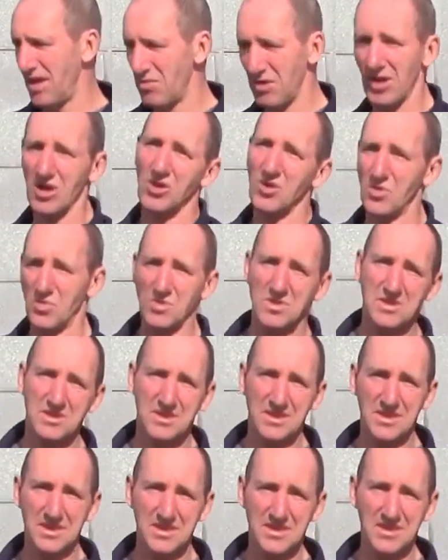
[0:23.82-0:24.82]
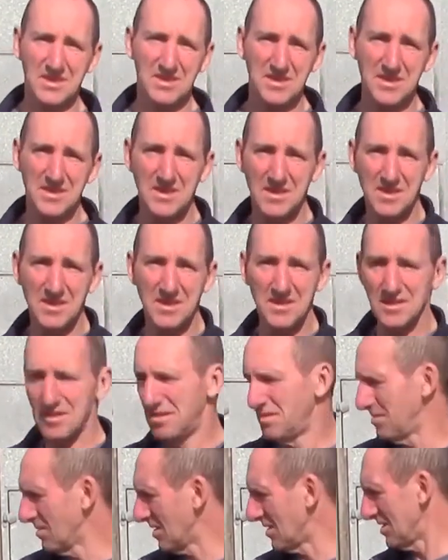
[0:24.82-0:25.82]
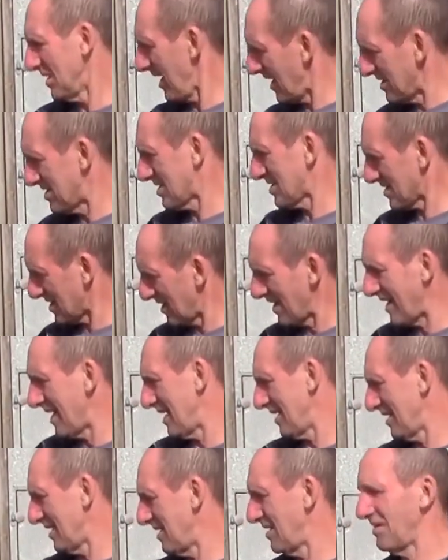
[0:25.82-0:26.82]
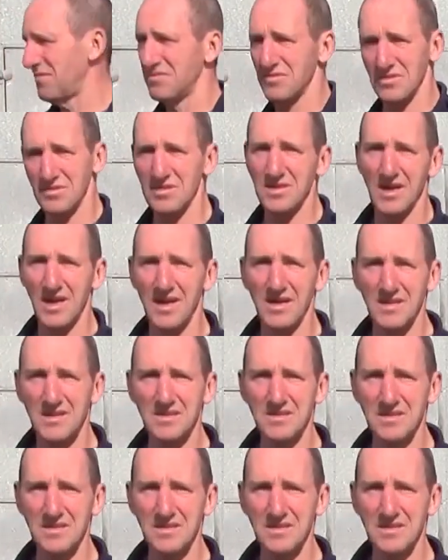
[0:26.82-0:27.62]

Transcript: how it looks. Because it is slightly different, yeah.